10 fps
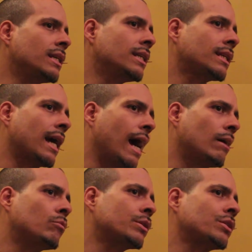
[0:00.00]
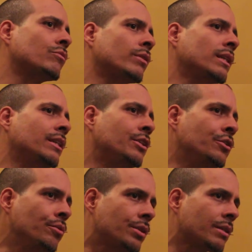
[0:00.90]
in it that I wasn't really
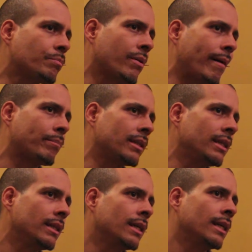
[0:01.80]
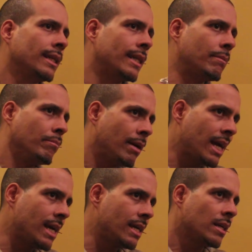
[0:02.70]
using properly that
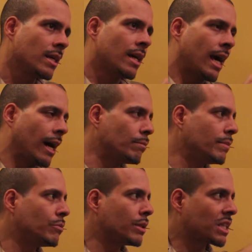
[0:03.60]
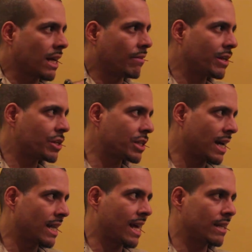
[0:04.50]
may help me with salvation
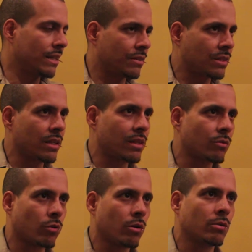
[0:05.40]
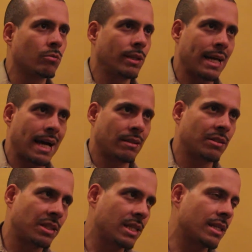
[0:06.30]
out of that. And there's nothing wrong with that
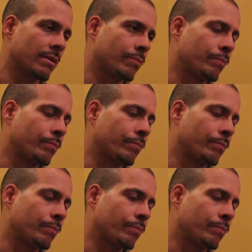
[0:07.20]
seeking.